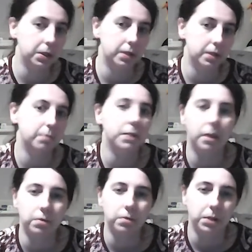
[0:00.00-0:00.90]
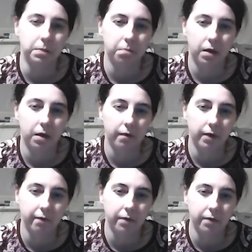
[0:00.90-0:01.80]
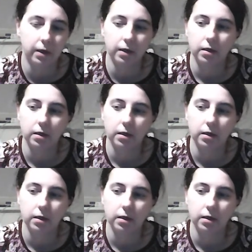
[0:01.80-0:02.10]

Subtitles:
and themselves is perfectly fine.